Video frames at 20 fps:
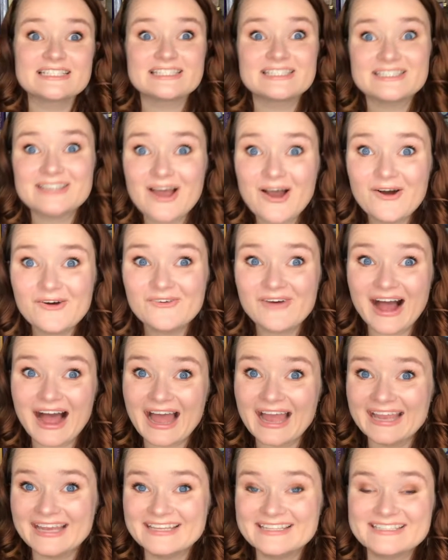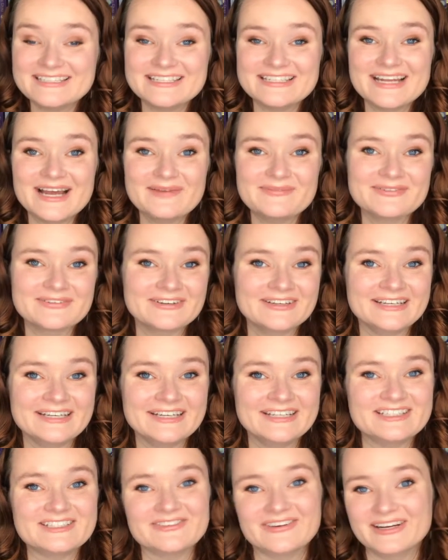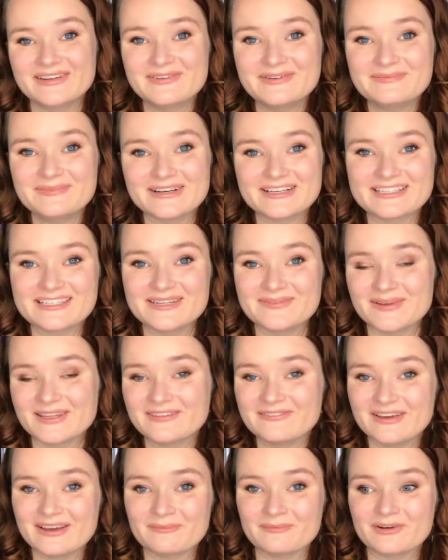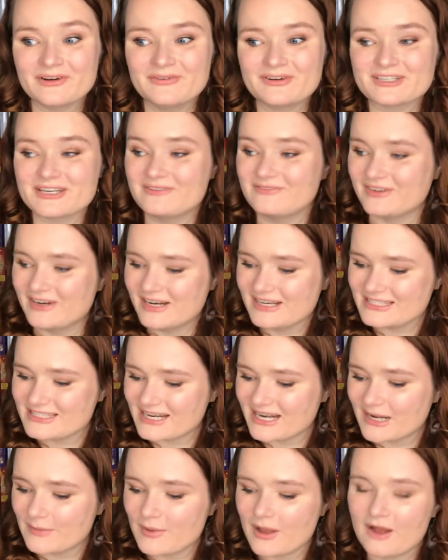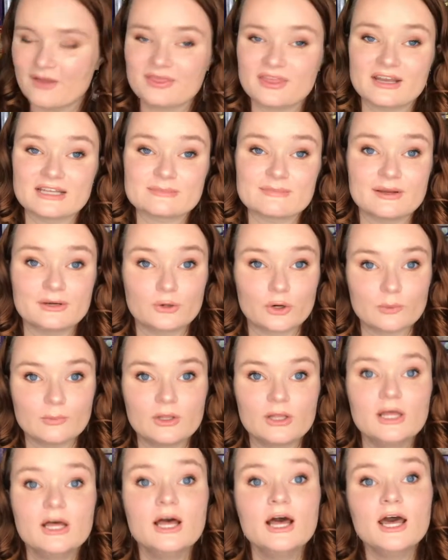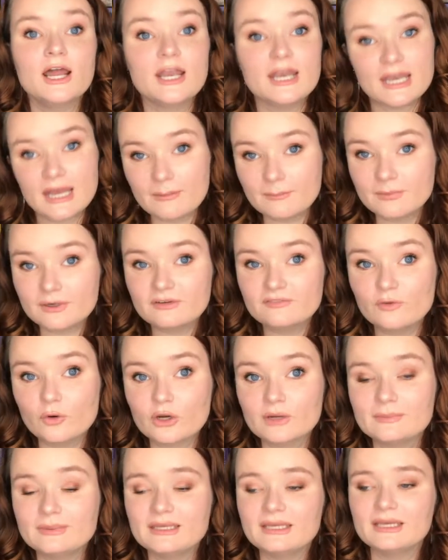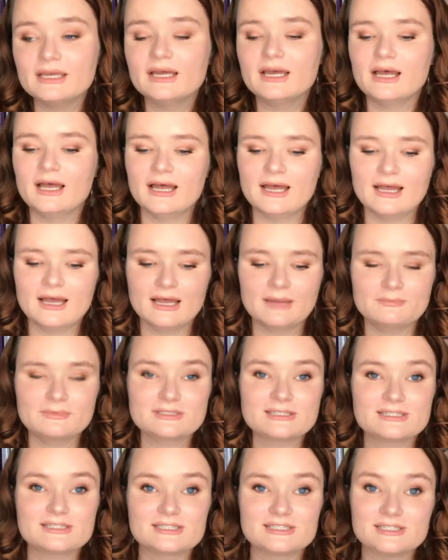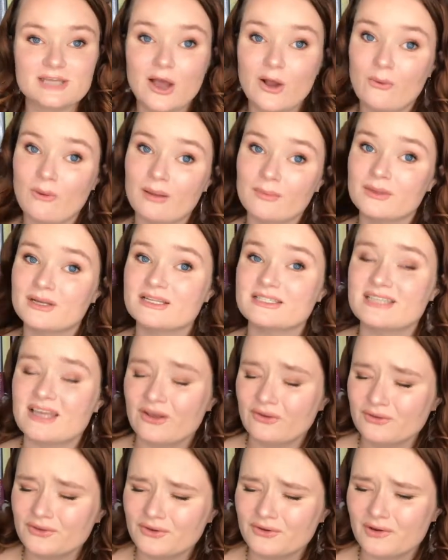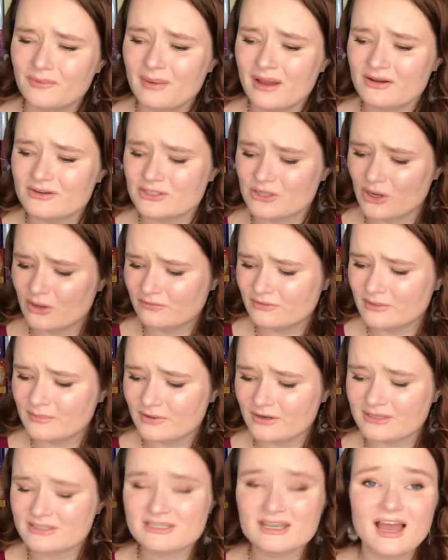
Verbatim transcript: So I ended up reading 21 books in the month of April, which I'm very excited about. That is my normal number for me. Um, so I'm going to tell you about all of the books